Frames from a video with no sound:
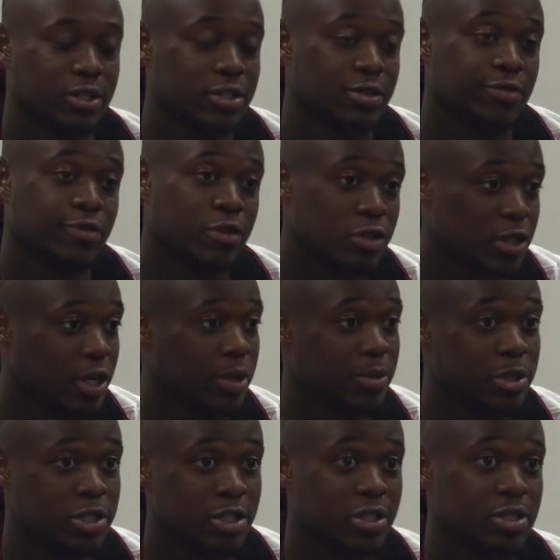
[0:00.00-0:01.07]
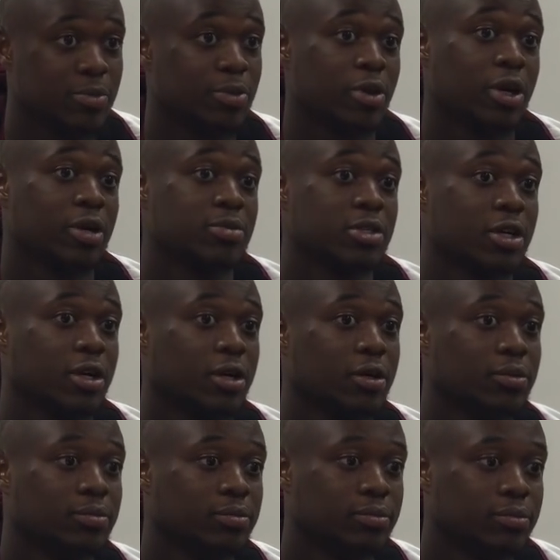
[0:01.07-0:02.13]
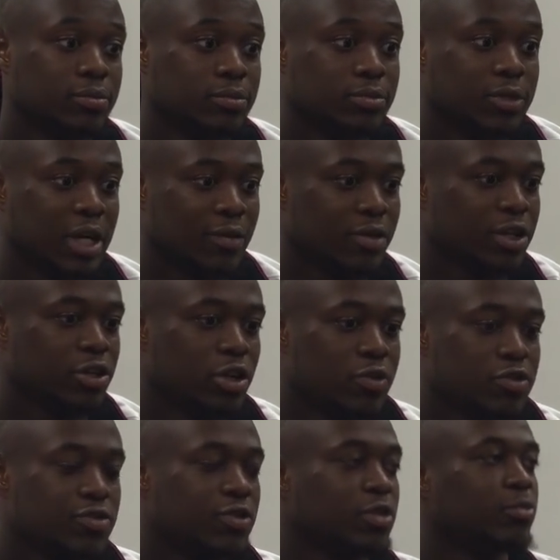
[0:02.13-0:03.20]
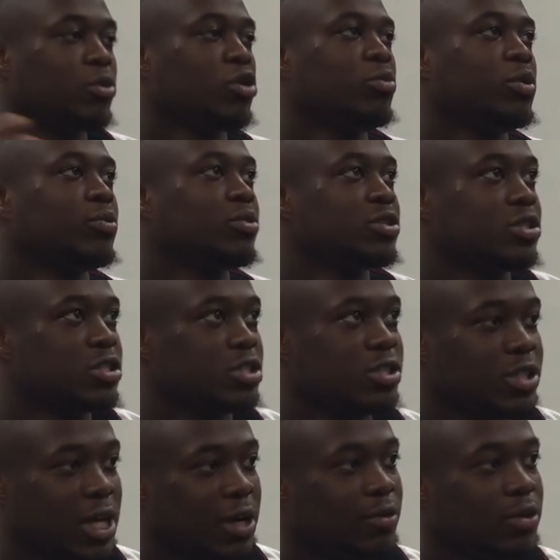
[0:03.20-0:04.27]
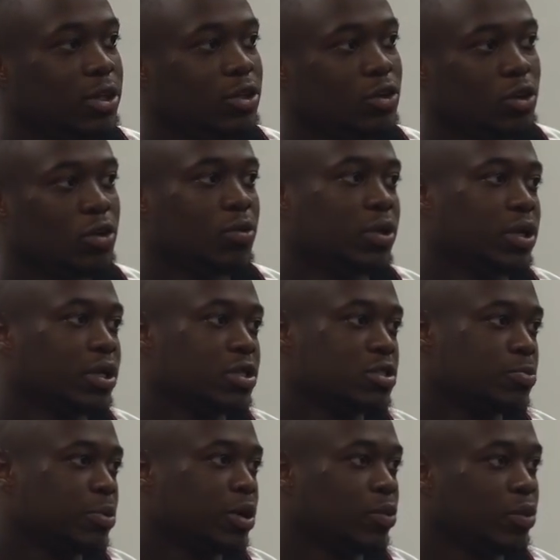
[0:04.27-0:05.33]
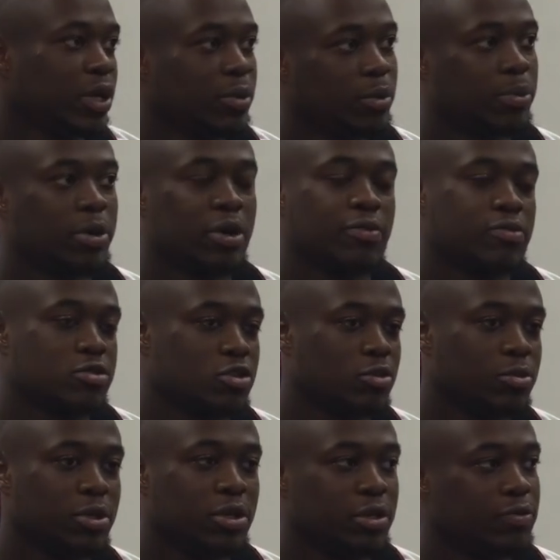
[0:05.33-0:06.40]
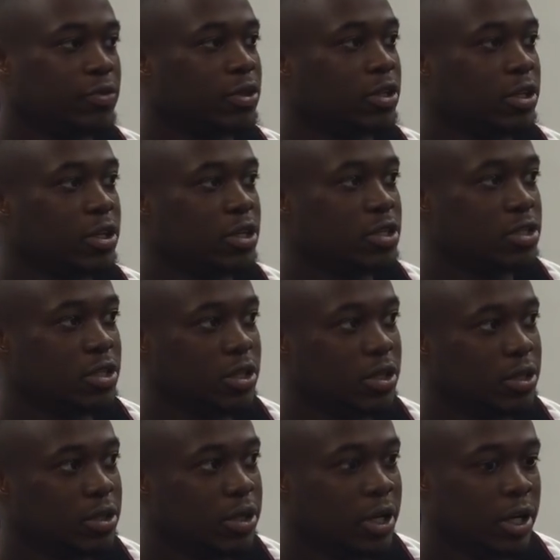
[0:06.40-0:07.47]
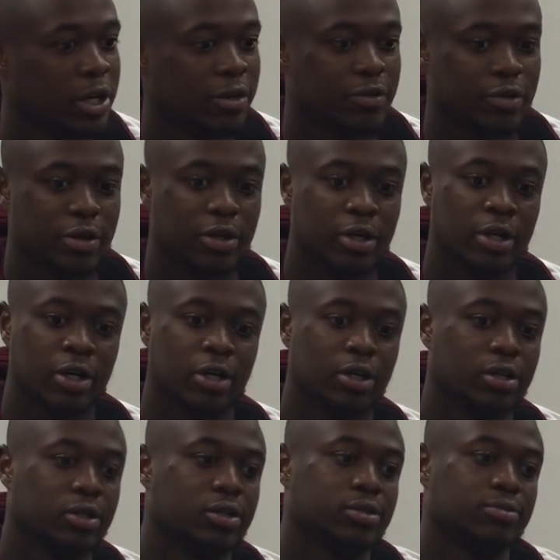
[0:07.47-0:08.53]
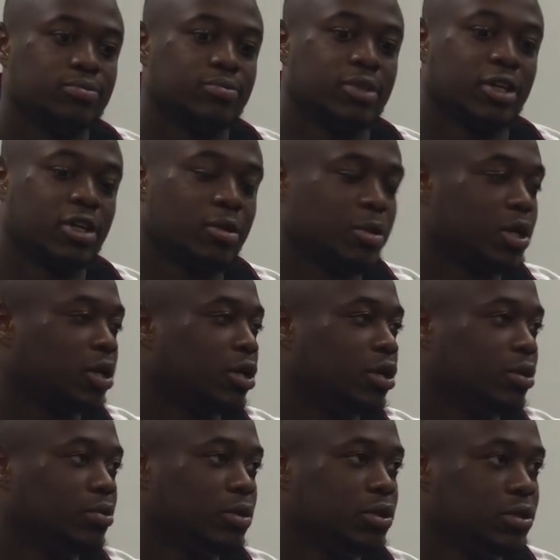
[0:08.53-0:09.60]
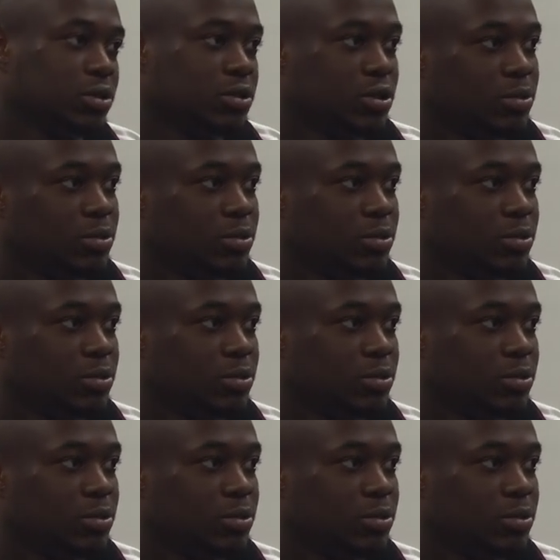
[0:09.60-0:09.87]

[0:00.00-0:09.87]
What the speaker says: Like I said, first game of the season, prime time. Not really nervous for the moment, but just not really knowing what to expect. We have prepared for so many different things, and then they come out in empty.